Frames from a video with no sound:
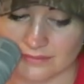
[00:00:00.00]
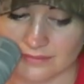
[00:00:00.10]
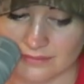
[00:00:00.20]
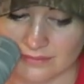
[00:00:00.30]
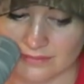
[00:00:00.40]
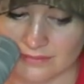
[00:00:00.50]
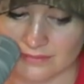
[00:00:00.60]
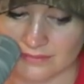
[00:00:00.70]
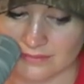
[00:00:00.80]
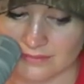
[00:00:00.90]

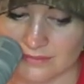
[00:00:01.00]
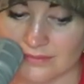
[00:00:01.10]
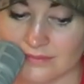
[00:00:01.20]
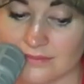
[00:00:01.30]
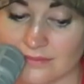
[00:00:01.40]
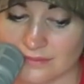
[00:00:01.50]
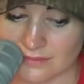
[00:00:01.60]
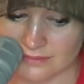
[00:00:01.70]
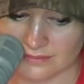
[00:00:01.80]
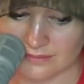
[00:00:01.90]

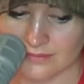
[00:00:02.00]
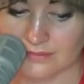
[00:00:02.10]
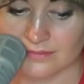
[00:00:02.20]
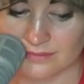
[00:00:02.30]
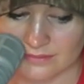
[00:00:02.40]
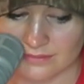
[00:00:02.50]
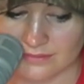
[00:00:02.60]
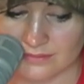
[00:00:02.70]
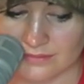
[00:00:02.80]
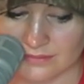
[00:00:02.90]
The person shown says nothing.